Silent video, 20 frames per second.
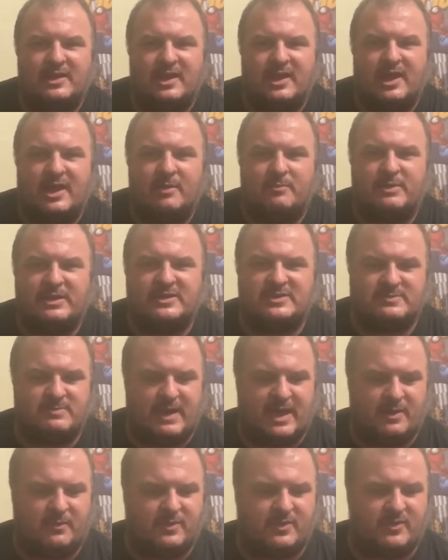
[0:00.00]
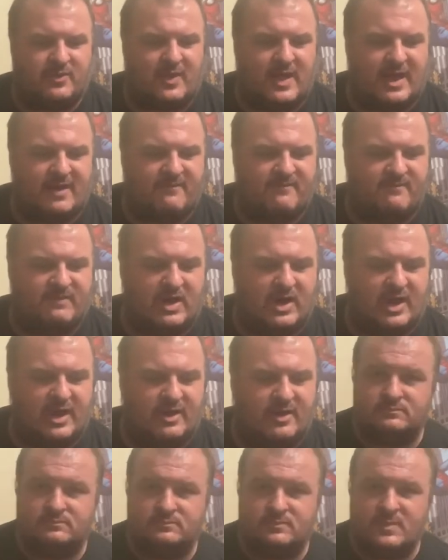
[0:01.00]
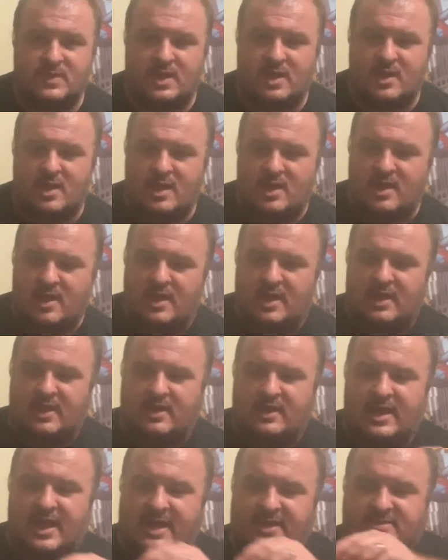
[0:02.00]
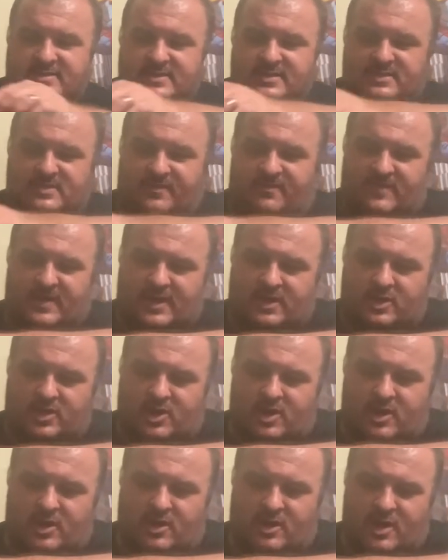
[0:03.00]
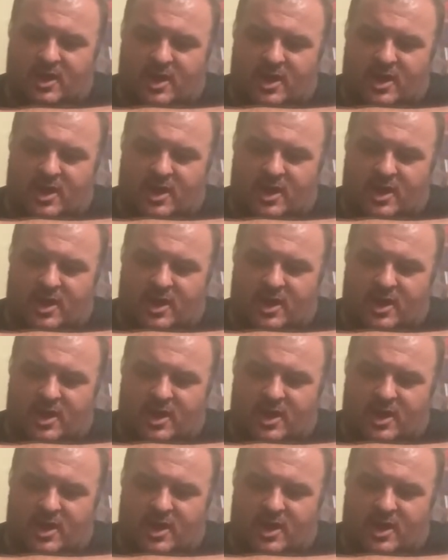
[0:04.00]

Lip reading: and Beastman was a lot of fun. Next is a figure,